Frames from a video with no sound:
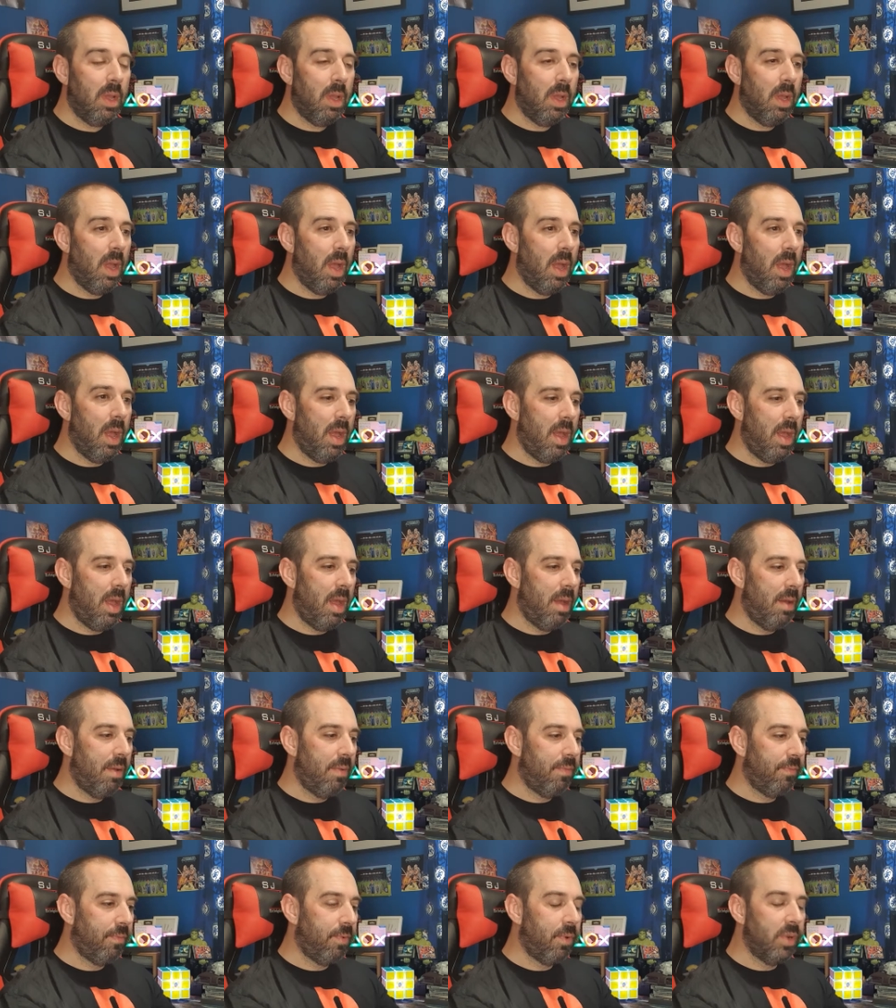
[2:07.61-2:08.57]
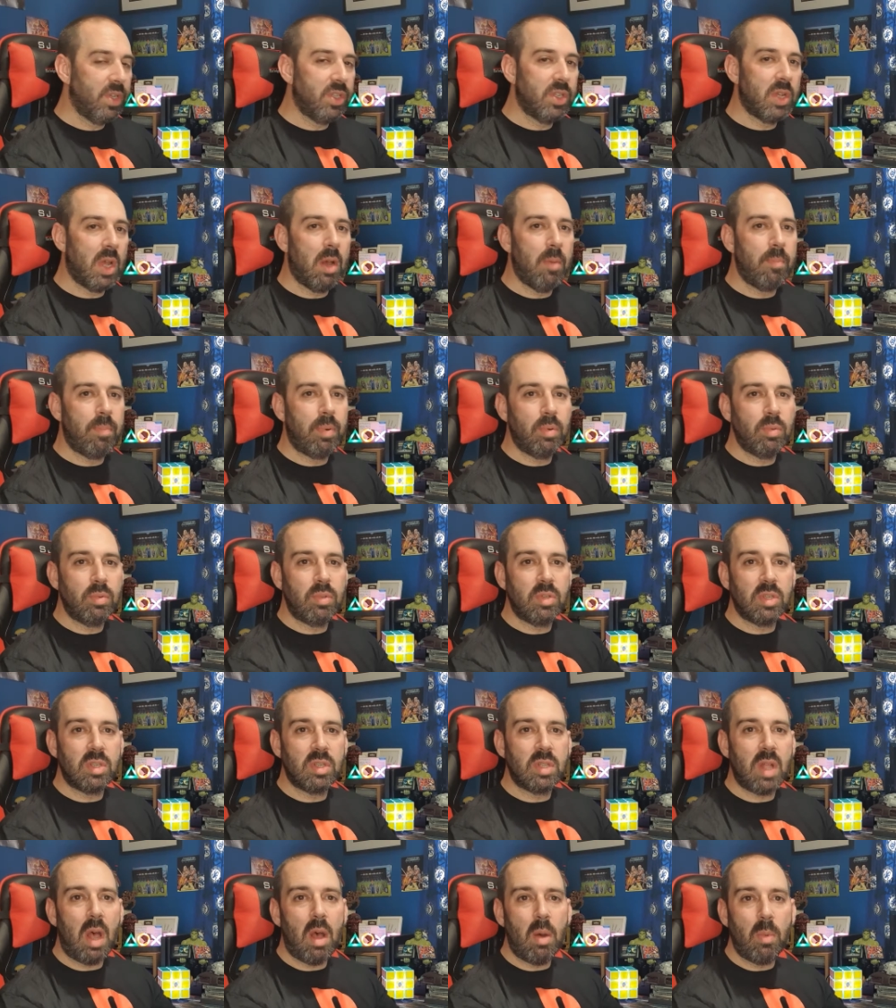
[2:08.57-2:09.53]
For example, to
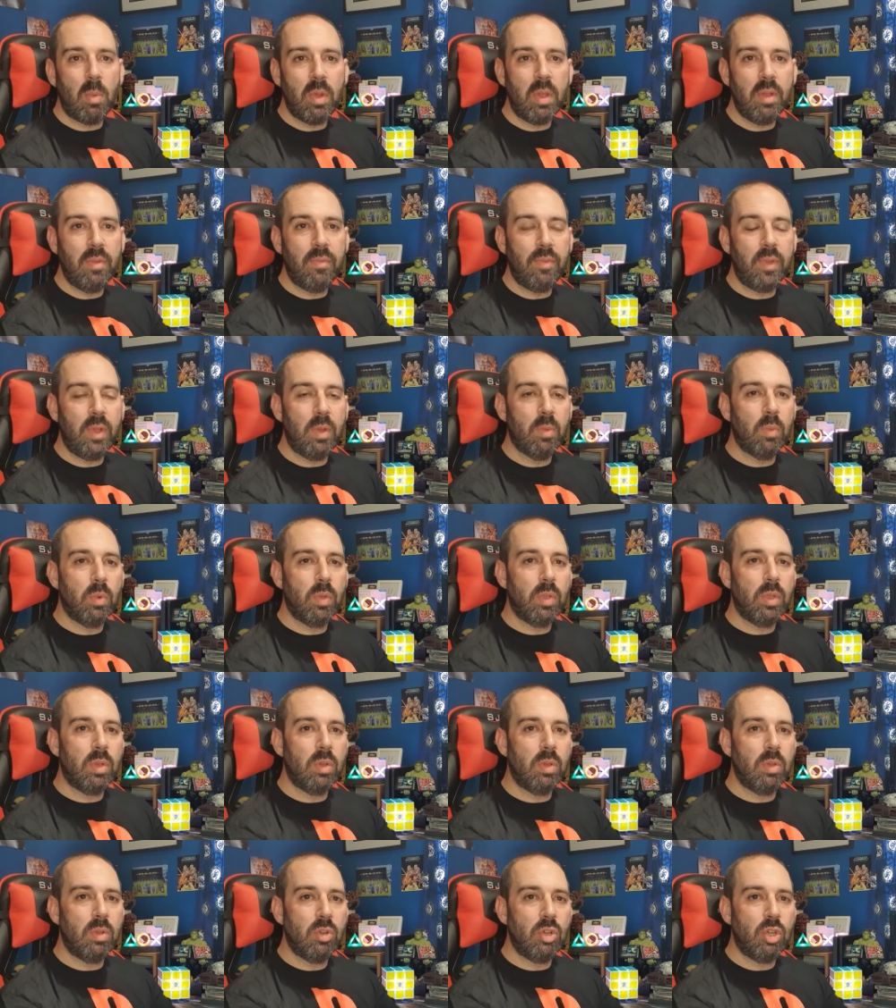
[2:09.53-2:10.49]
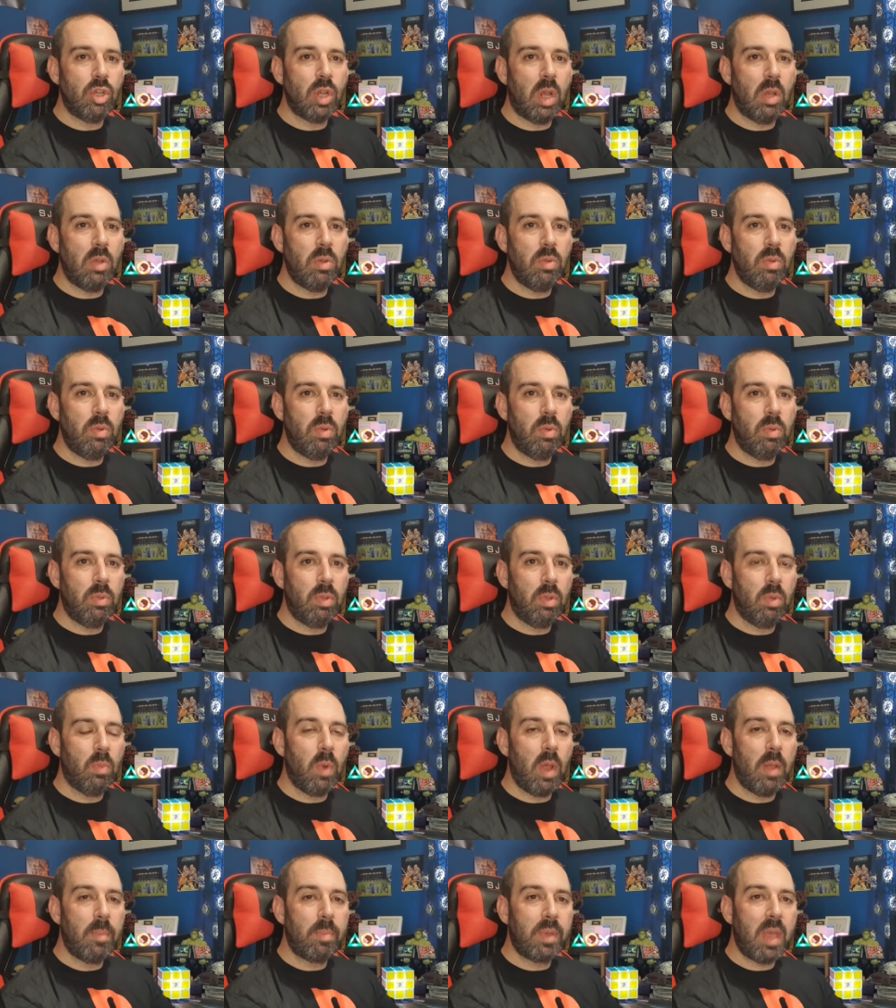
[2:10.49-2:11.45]
start with, it wouldn't show the
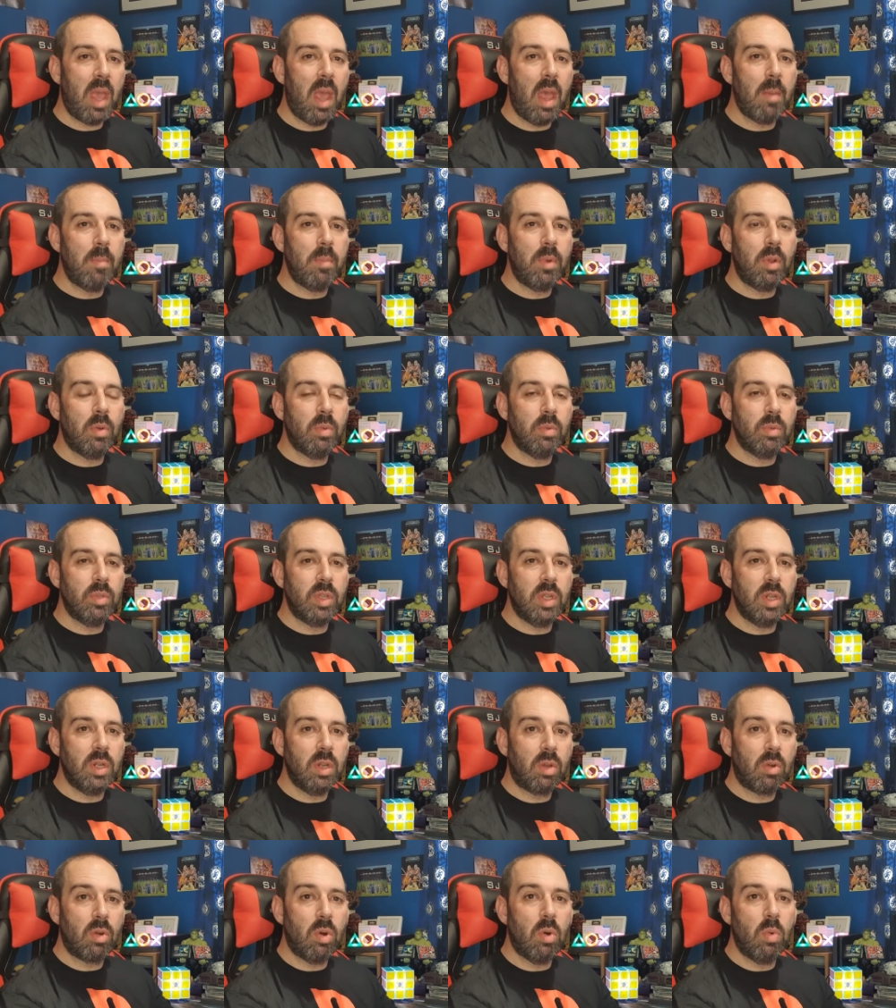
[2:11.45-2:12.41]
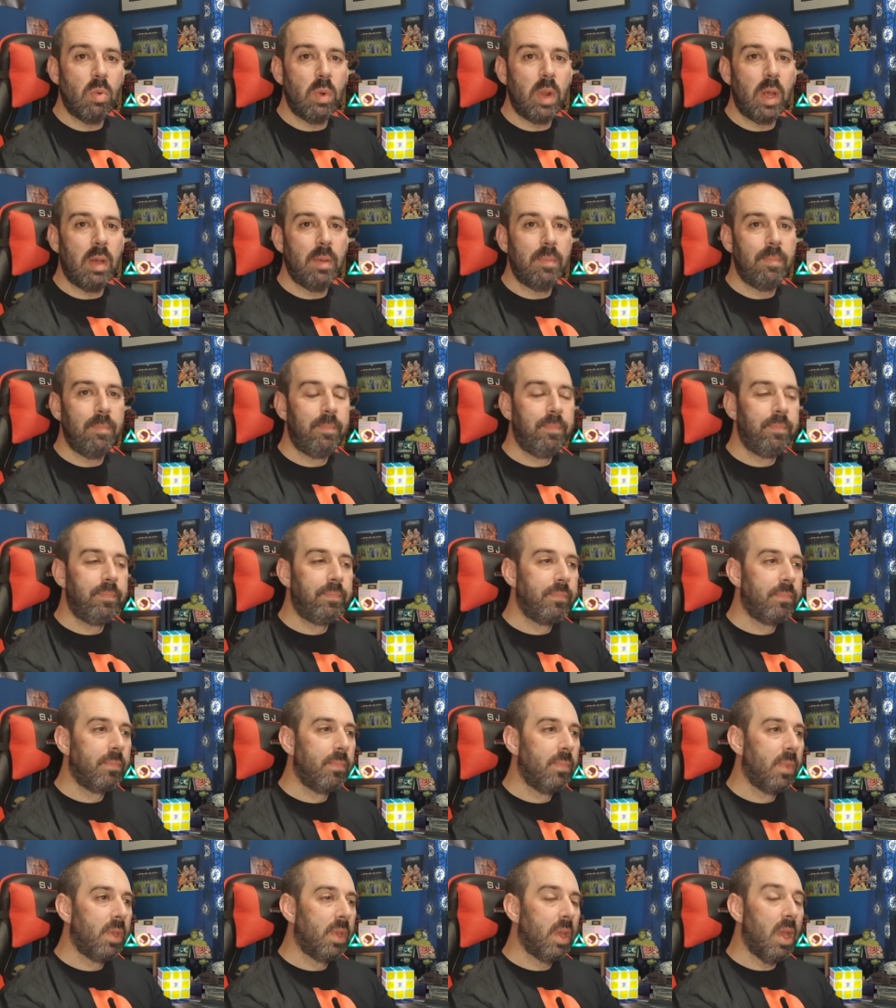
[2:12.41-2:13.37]
webcam that was in the corner,
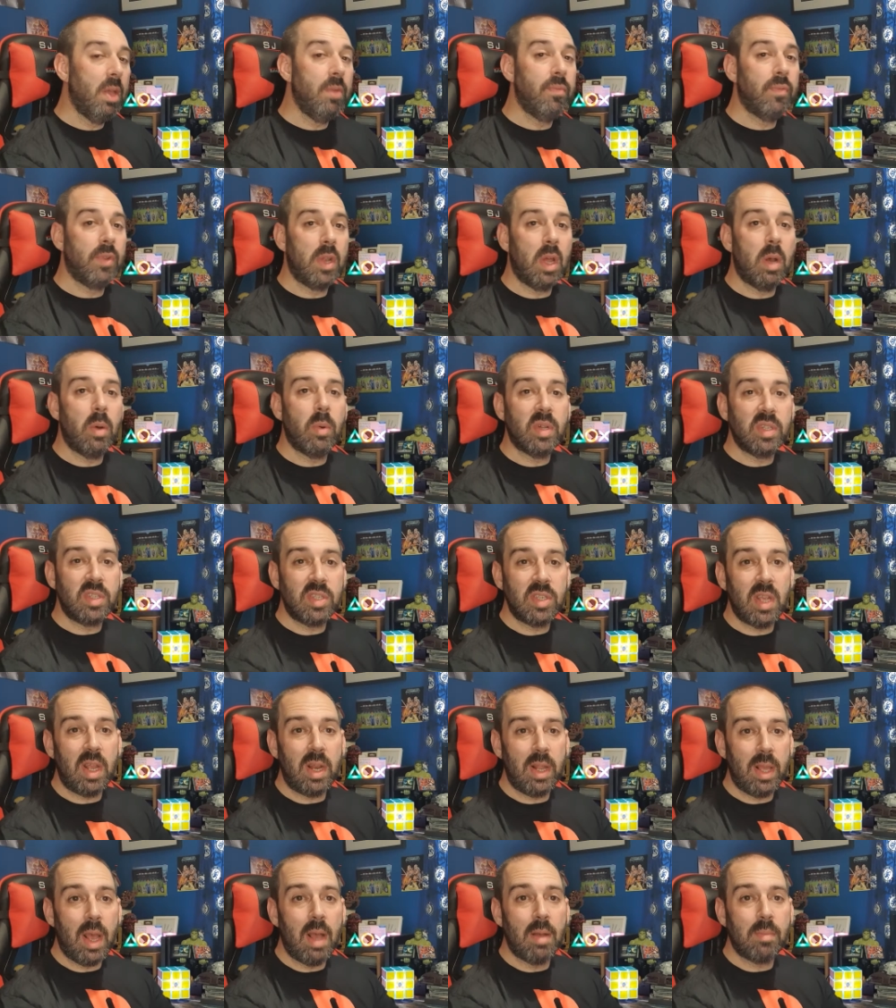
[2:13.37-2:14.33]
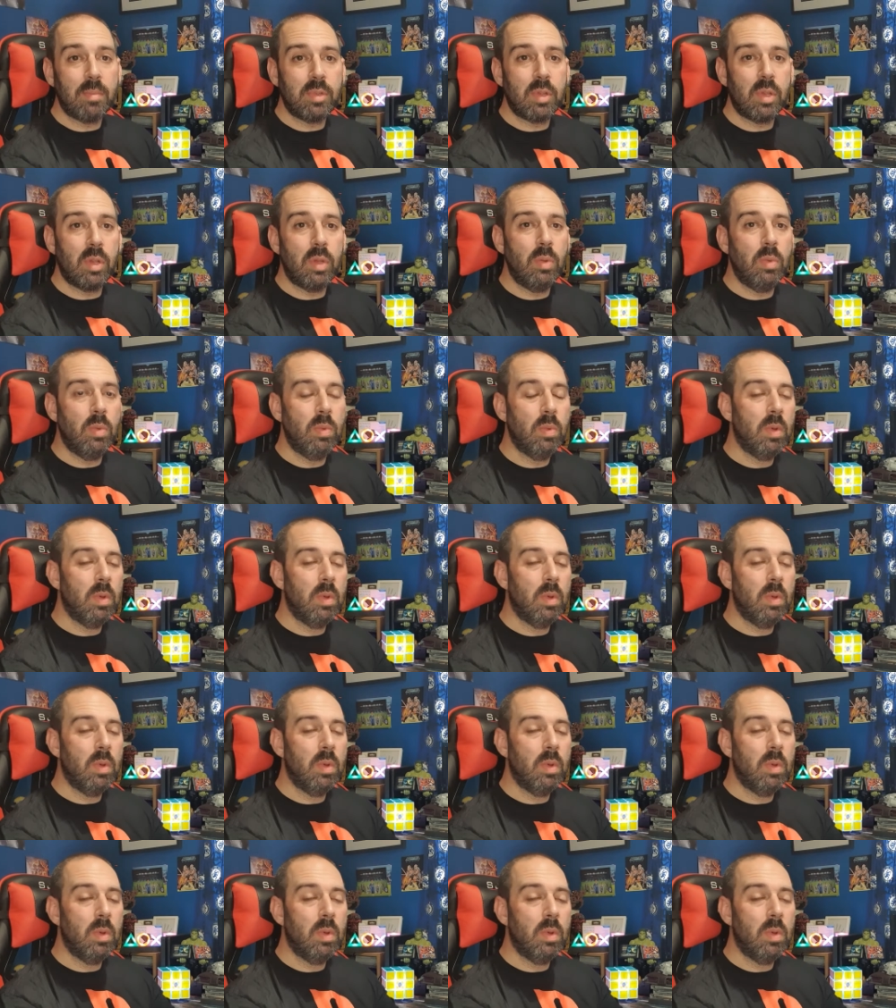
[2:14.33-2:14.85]
even though I'd set it up to.